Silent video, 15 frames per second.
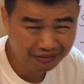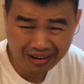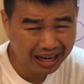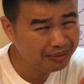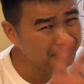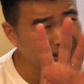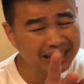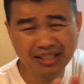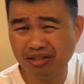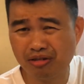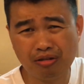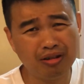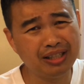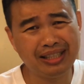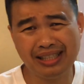5 minutes of
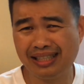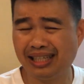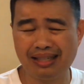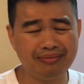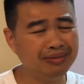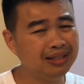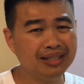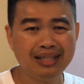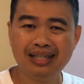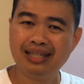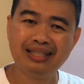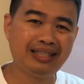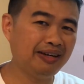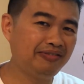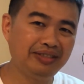quality time
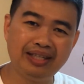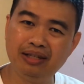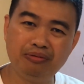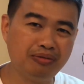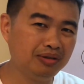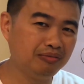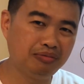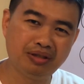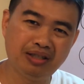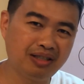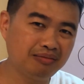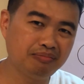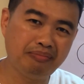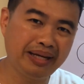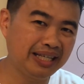definitely would
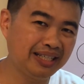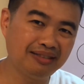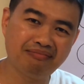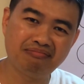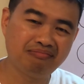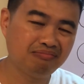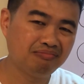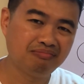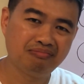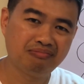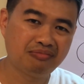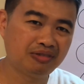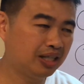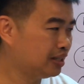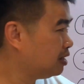not make it.
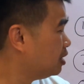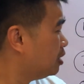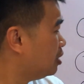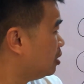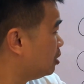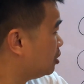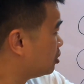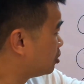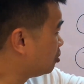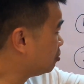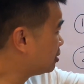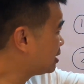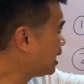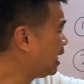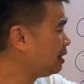right?
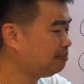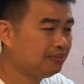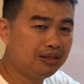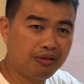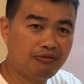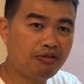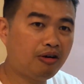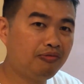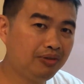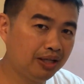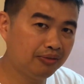So time, the fourth